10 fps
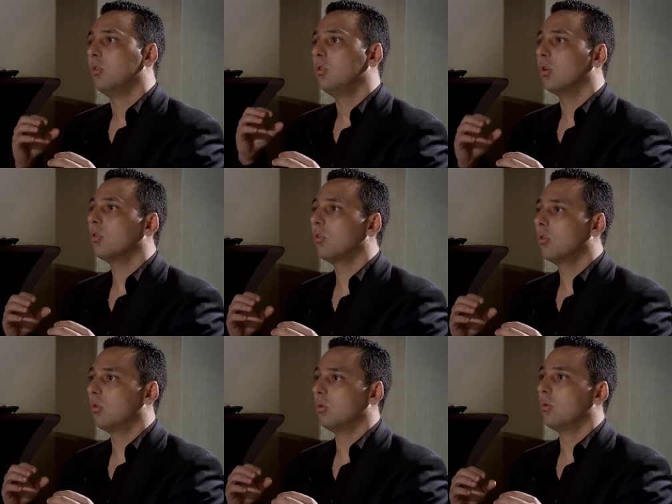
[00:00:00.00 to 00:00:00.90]
not
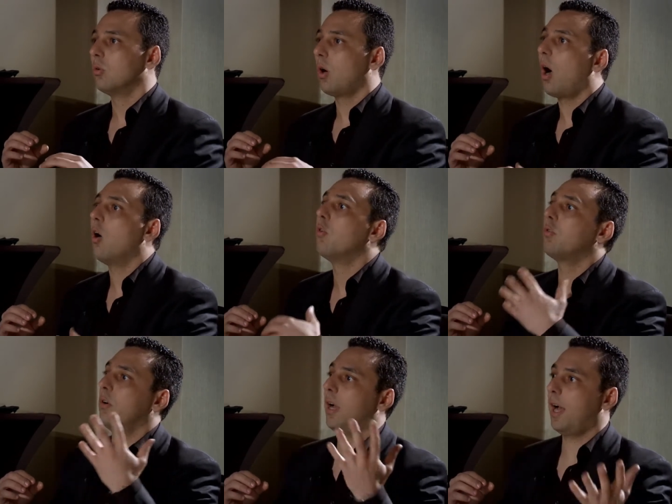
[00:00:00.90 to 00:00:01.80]
to
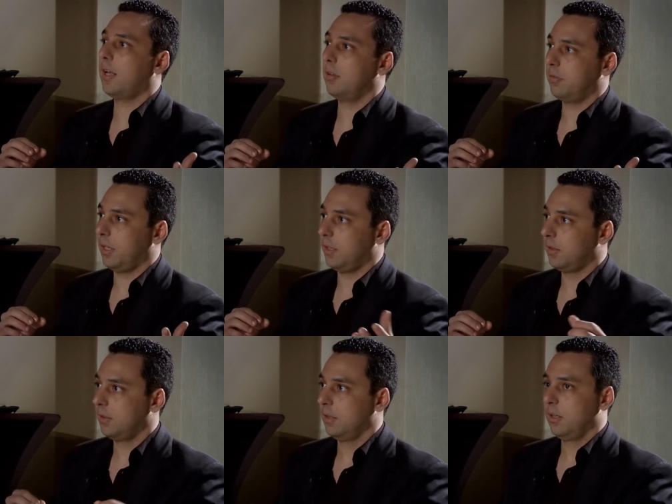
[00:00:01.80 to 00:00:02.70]
overactivate,
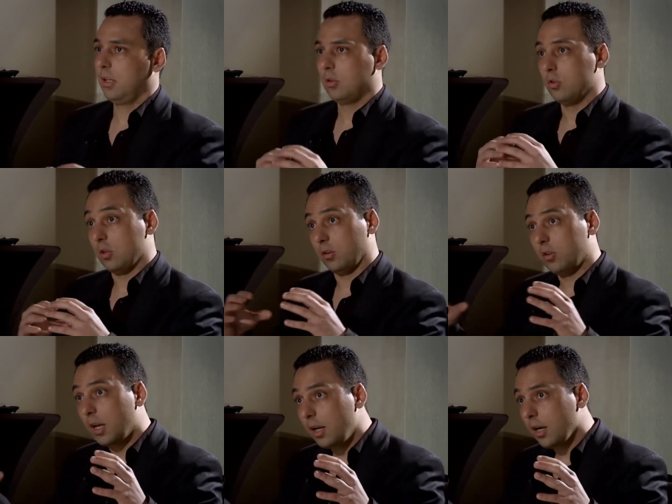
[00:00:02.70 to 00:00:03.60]
to
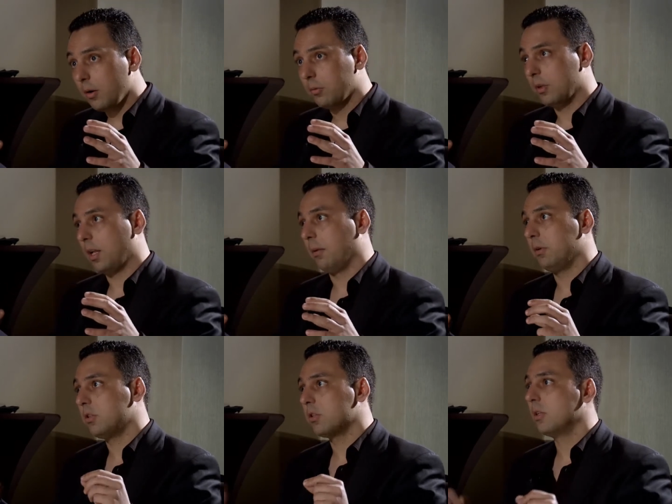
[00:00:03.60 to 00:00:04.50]
just clear the
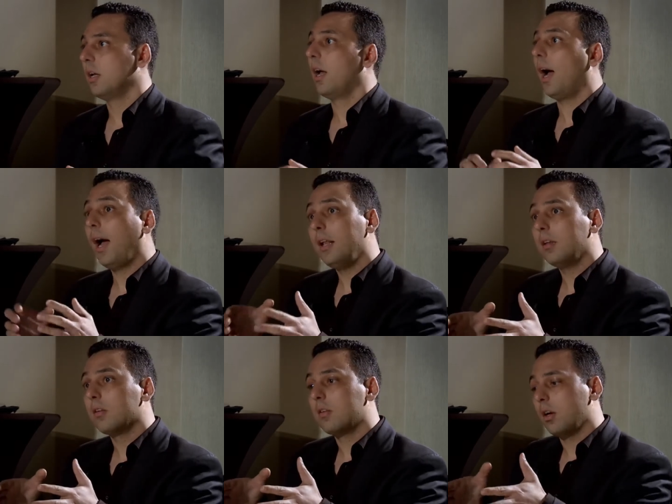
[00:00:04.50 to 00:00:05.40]
damage.
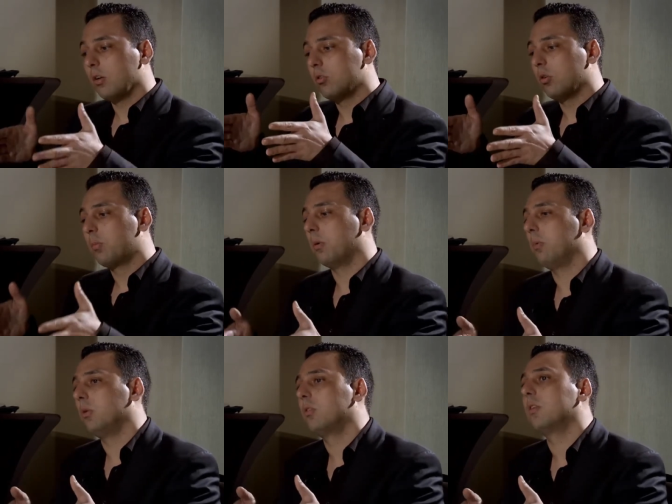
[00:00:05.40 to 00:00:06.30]
And they also
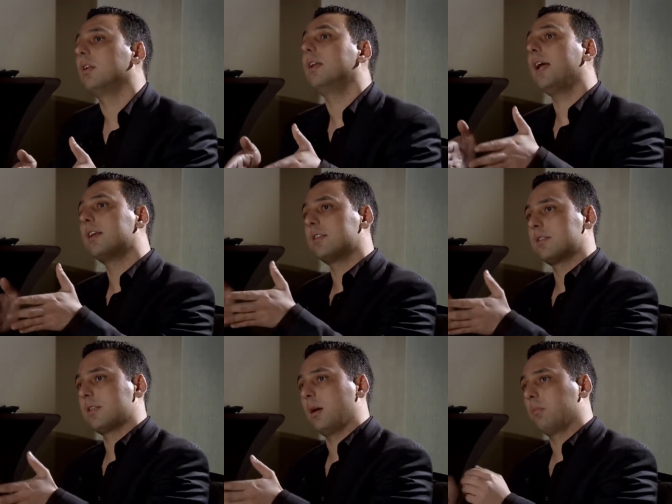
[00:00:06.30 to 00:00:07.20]
promote the next
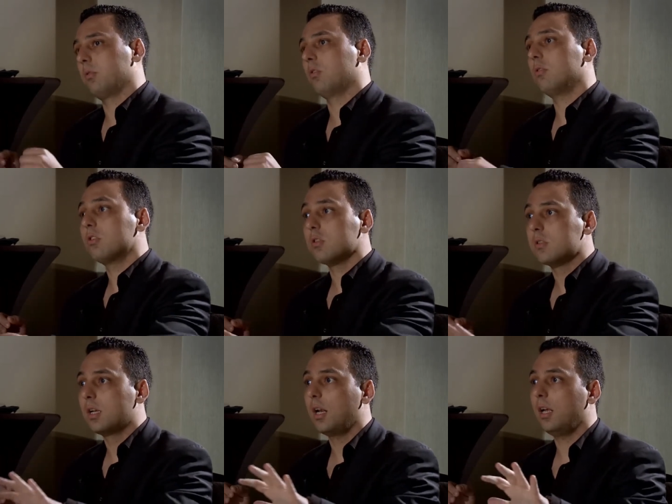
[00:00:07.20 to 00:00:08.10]
step. So it's not
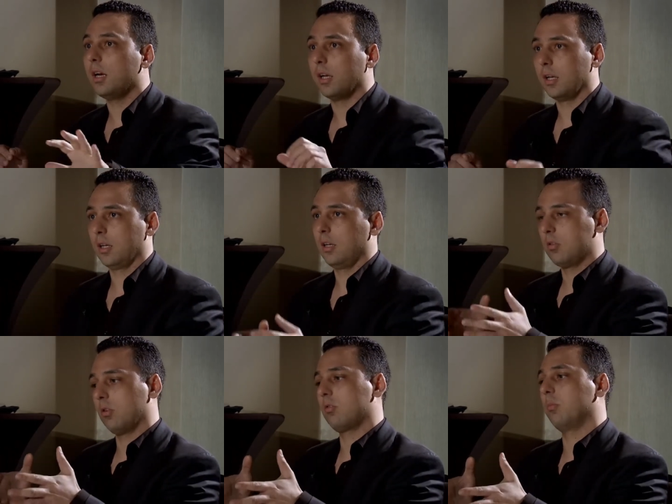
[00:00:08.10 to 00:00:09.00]
just clearing,
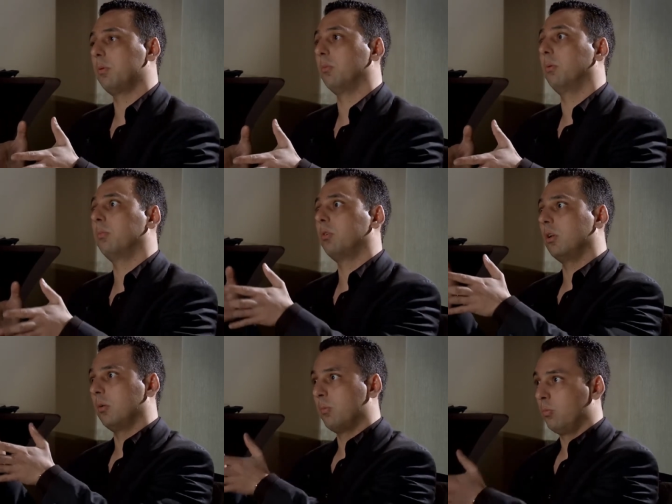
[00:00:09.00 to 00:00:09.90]
it's also
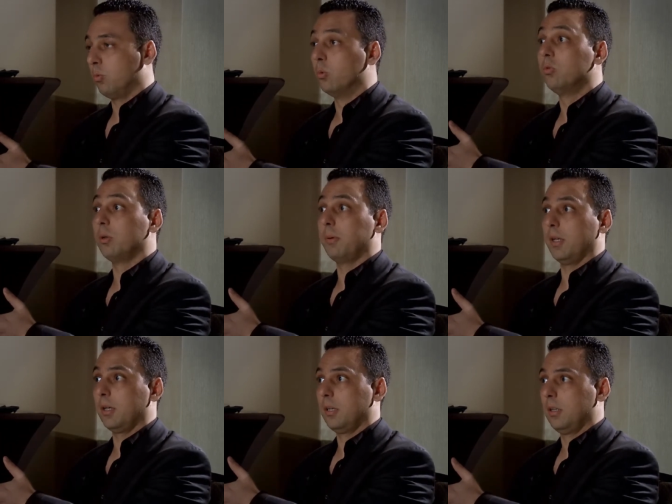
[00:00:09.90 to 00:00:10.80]
promoting wound repair